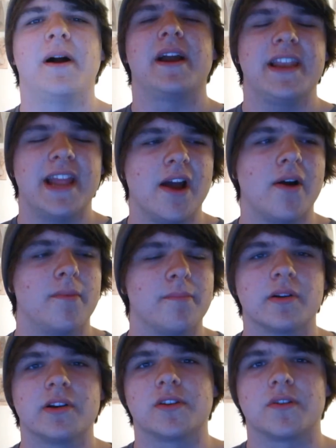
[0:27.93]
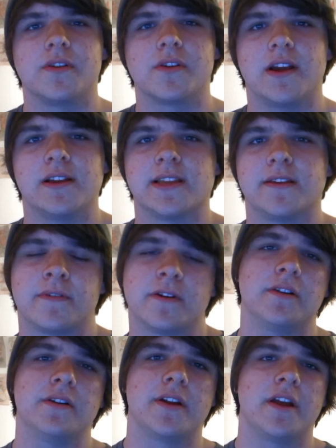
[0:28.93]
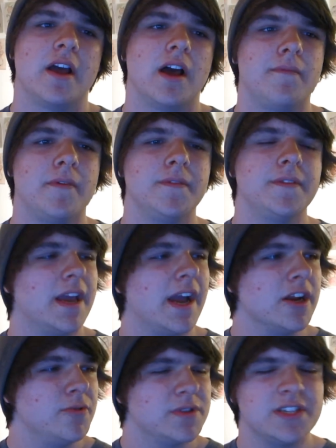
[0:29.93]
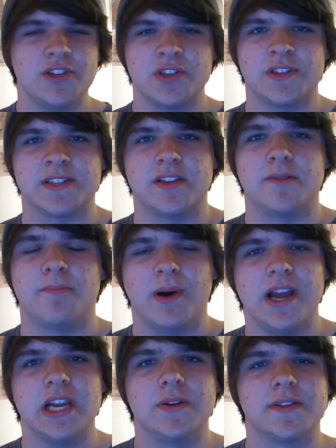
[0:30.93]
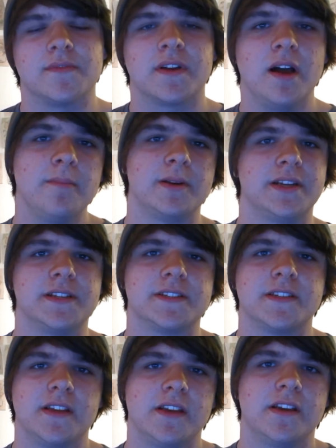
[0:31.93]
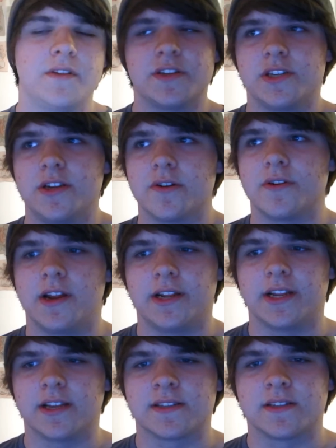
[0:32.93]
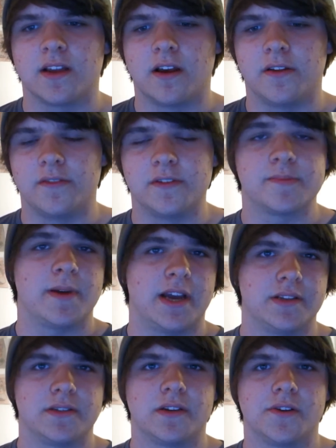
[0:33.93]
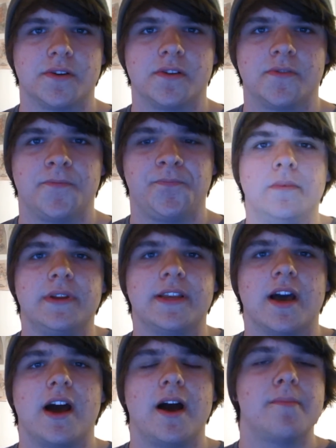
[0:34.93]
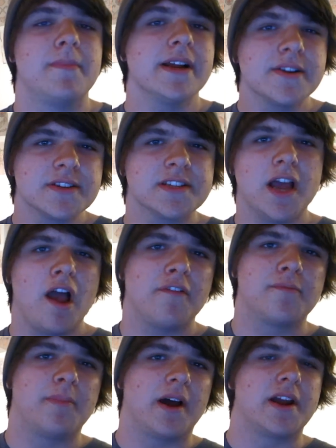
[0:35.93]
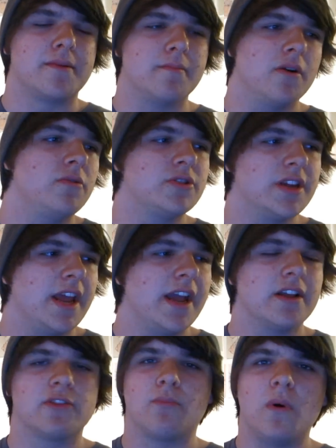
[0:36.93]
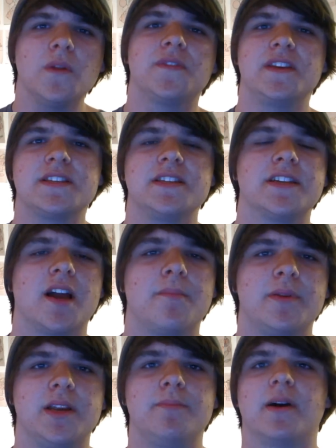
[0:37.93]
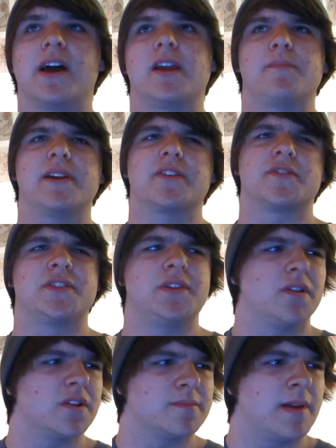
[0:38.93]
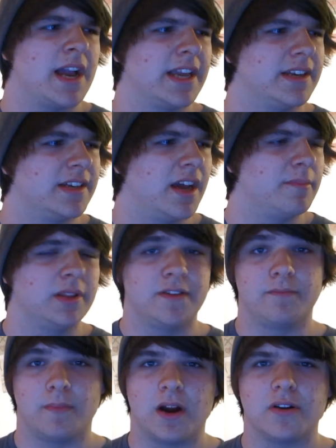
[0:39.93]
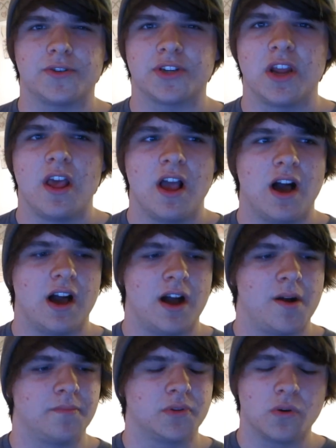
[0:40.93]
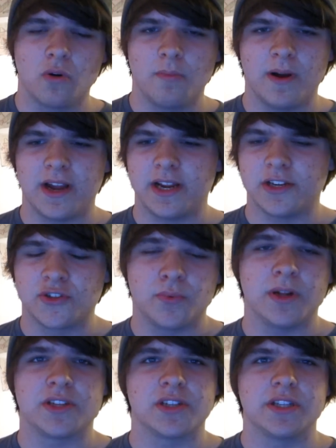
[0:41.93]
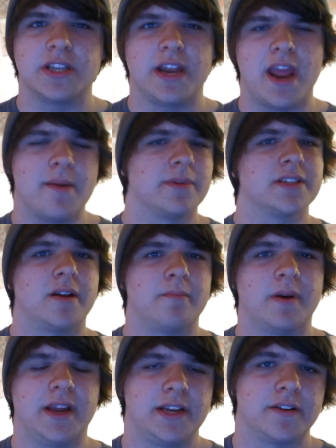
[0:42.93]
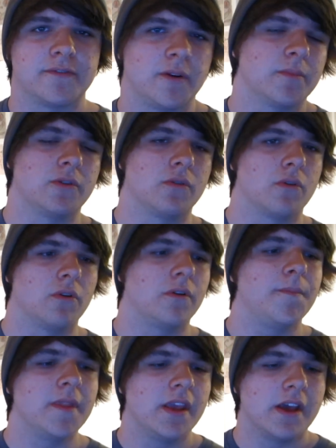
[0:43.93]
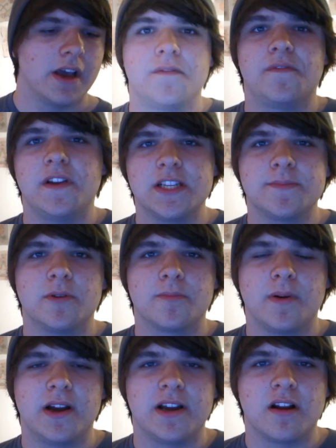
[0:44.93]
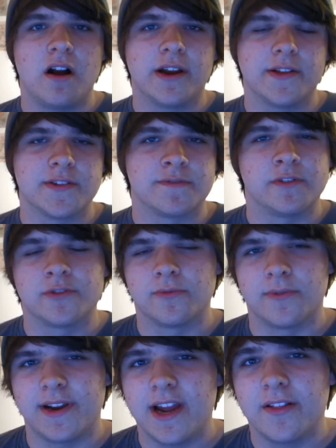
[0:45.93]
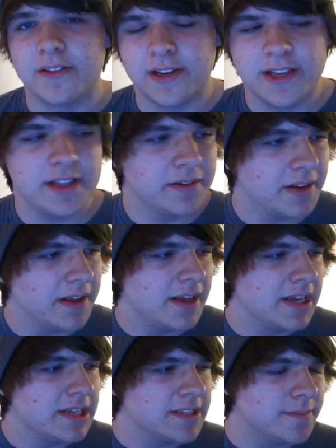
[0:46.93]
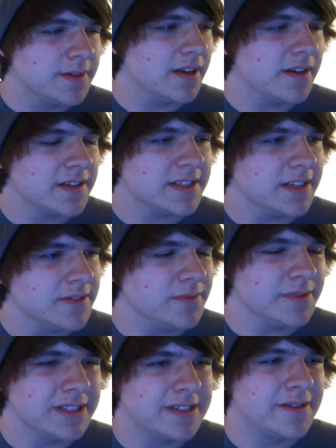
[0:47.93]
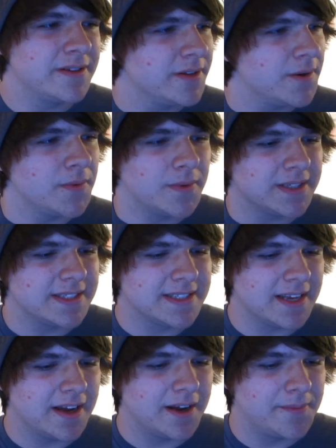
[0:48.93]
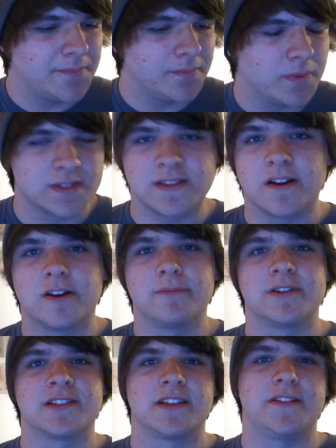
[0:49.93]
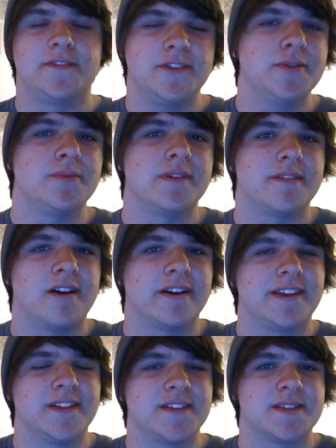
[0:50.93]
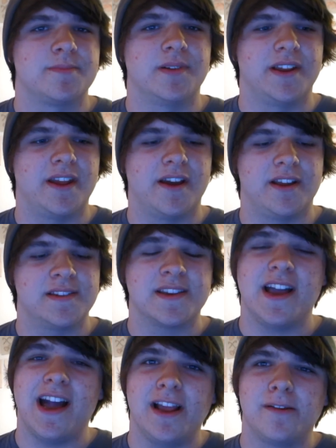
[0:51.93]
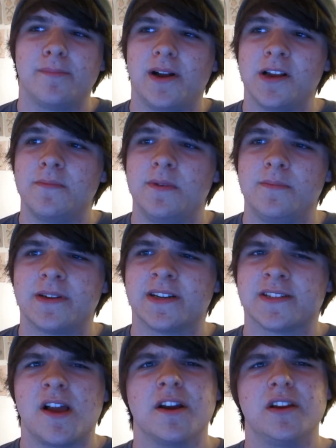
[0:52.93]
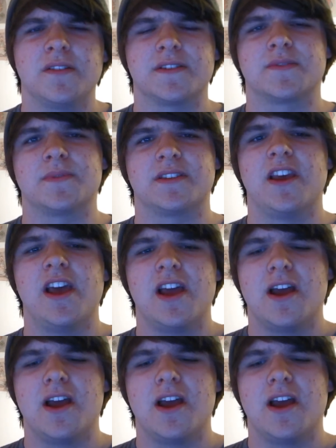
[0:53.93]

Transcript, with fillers: By now, I'm pretty sure you guys have heard of all the acquisitions and the buyouts of companies this year and I guess uh, this past year. We got Microsoft buying Mojang, the Walt Disney Company buying Maker Studios back in, I believe, March, um, Google buying Twitch and then Amazon buying it from Google, Facebook buying Oculus Virtual Reality, and to be honest, I don't really know what um, what Zuckerberg's gonna do with Oculus, but uh, it's kind of bugging me because Oculus was